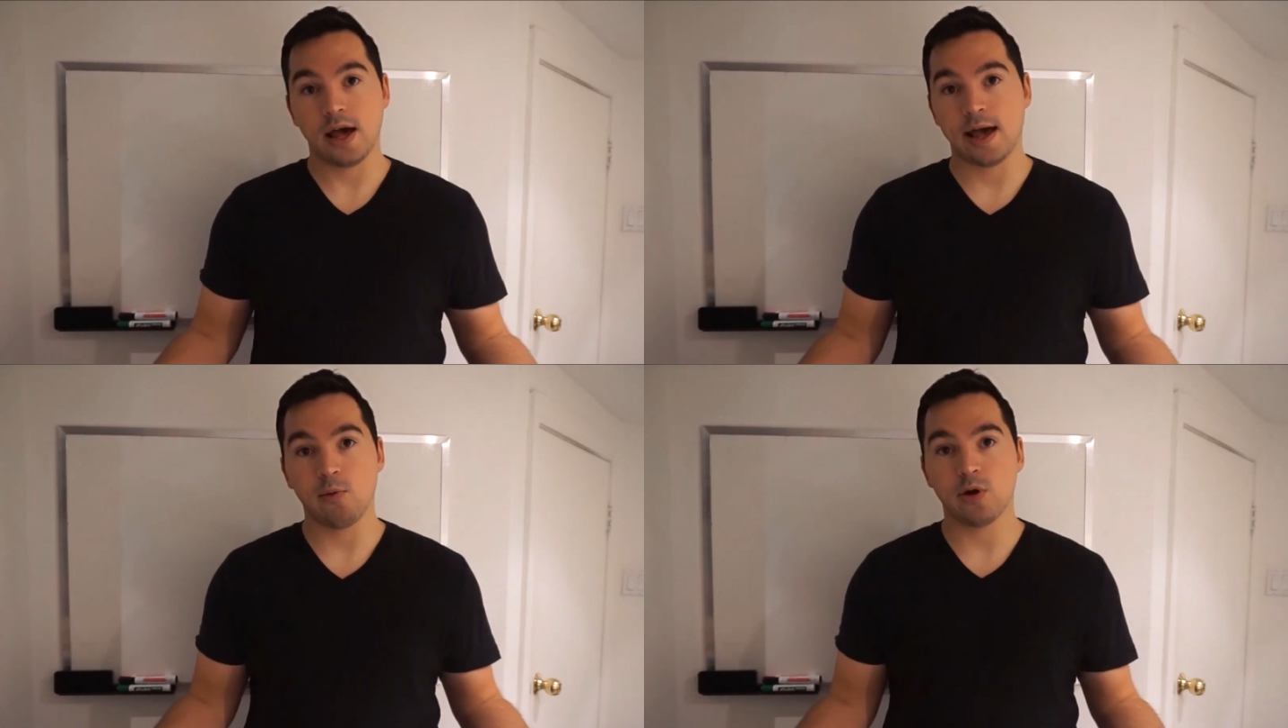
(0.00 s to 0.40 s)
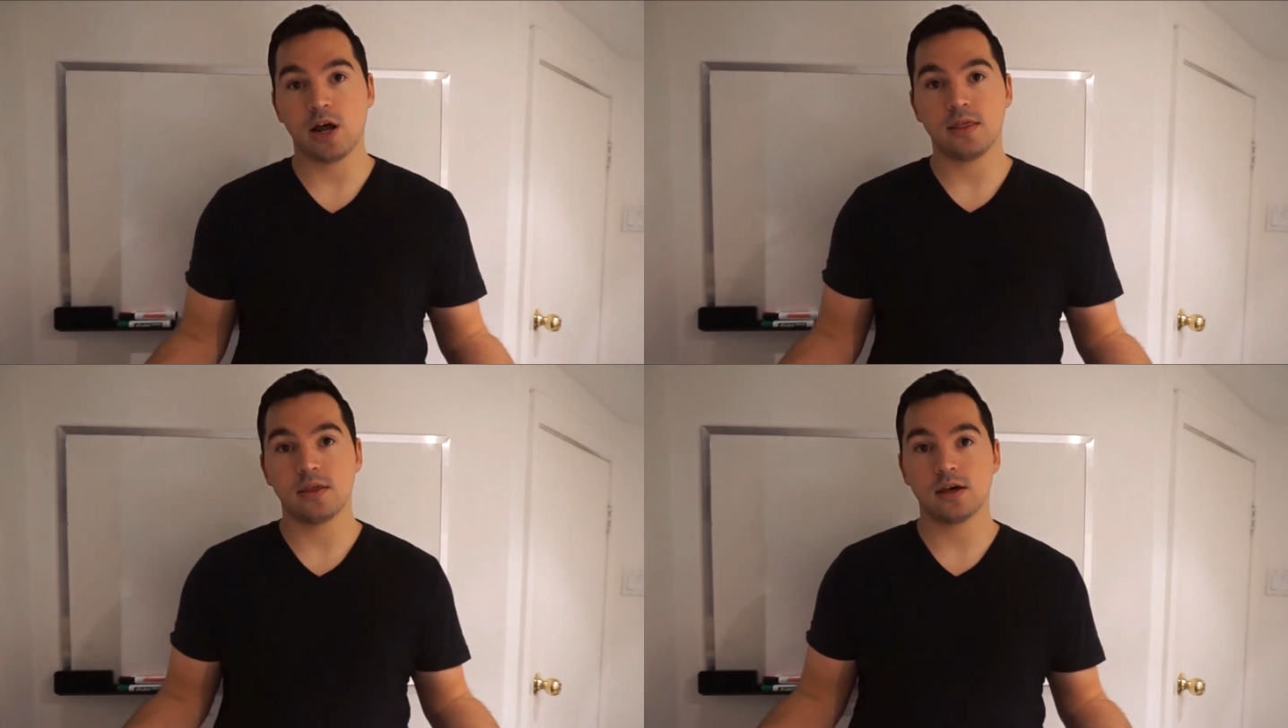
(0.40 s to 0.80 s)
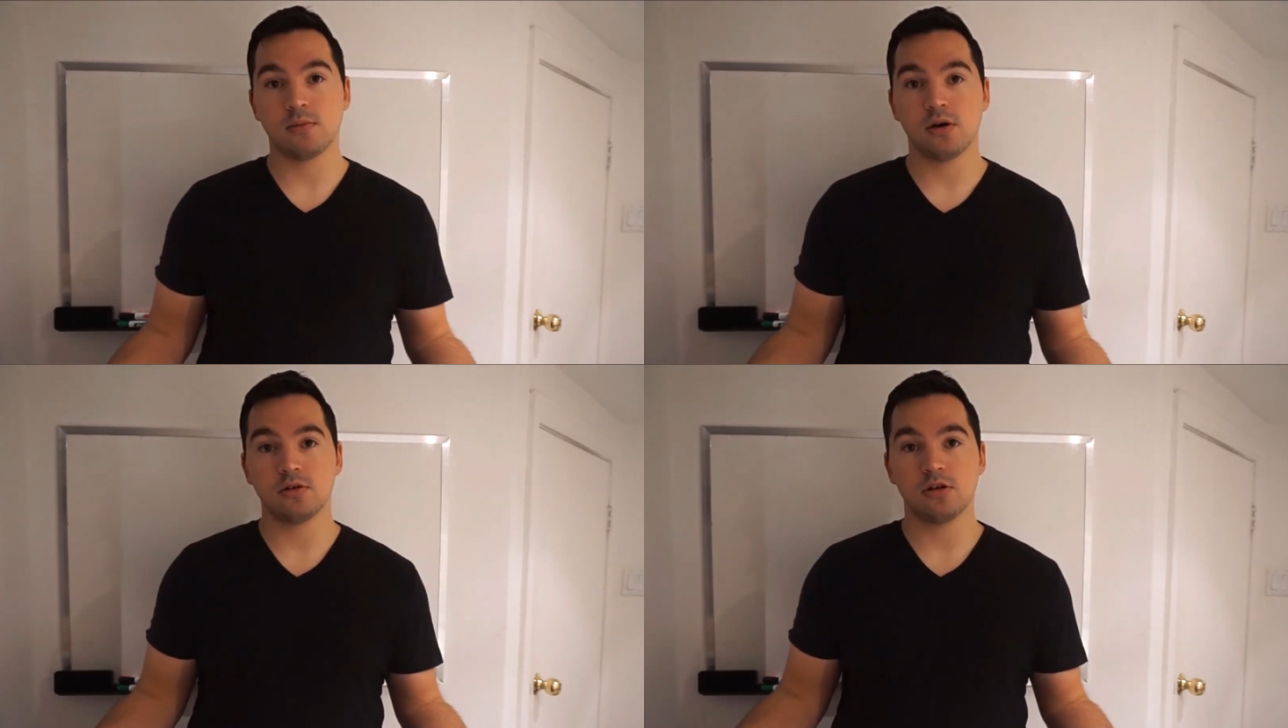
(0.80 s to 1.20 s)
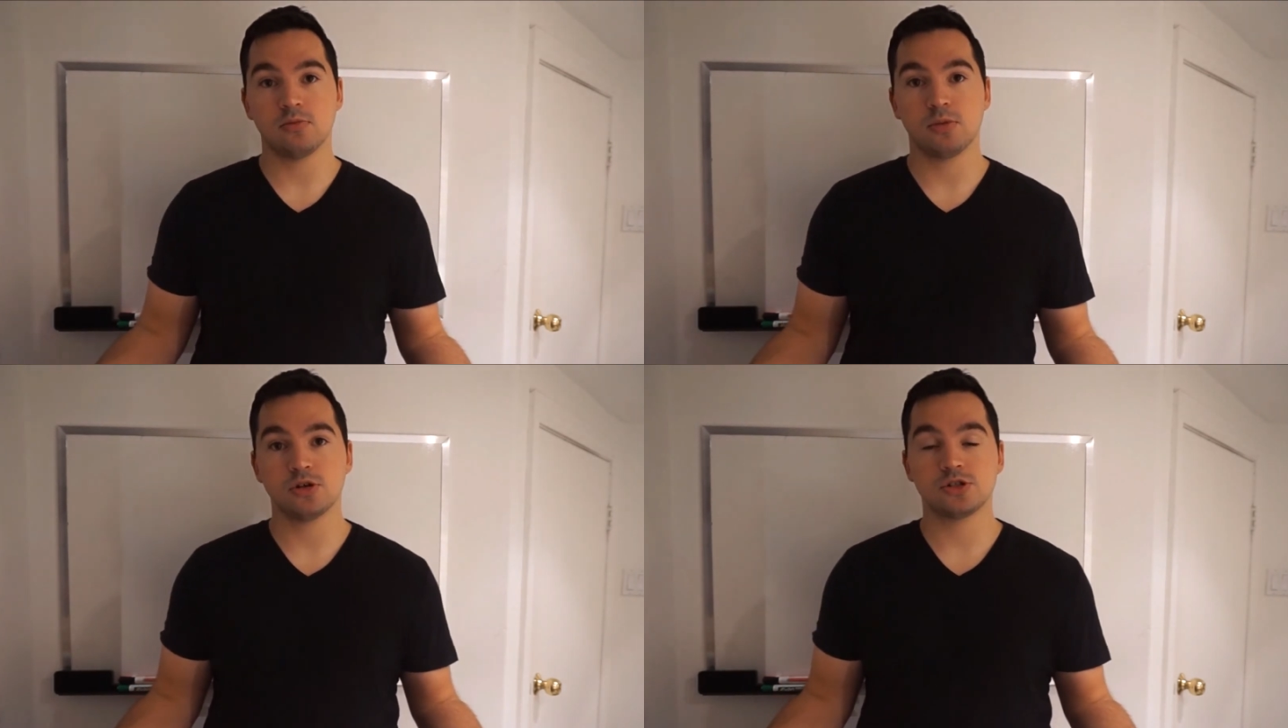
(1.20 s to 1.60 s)
and what I think about
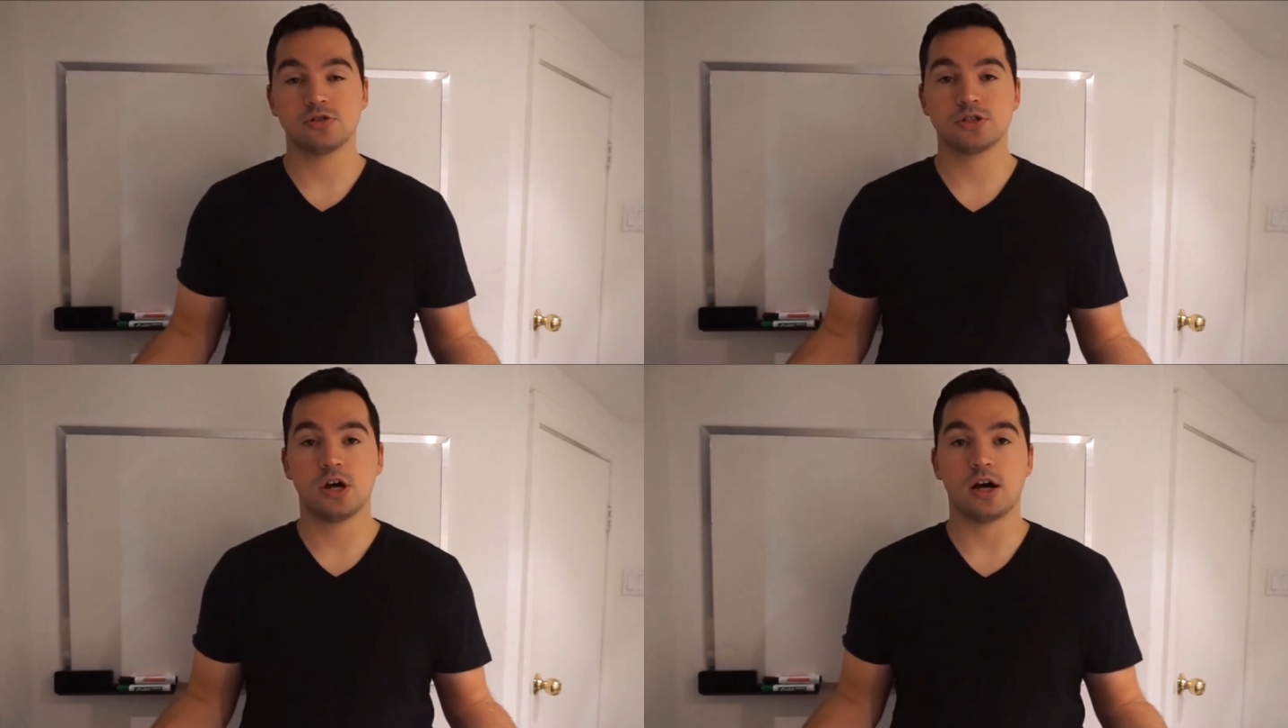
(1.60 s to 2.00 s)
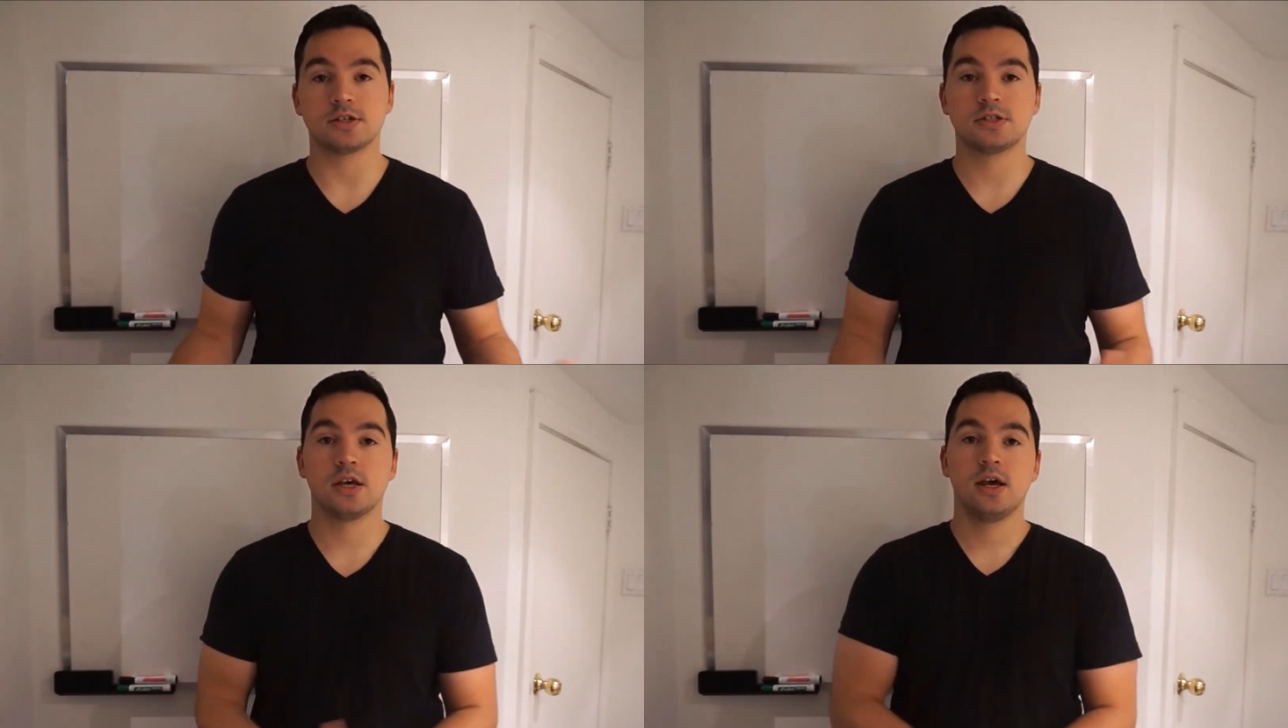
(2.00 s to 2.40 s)
your personal stocks.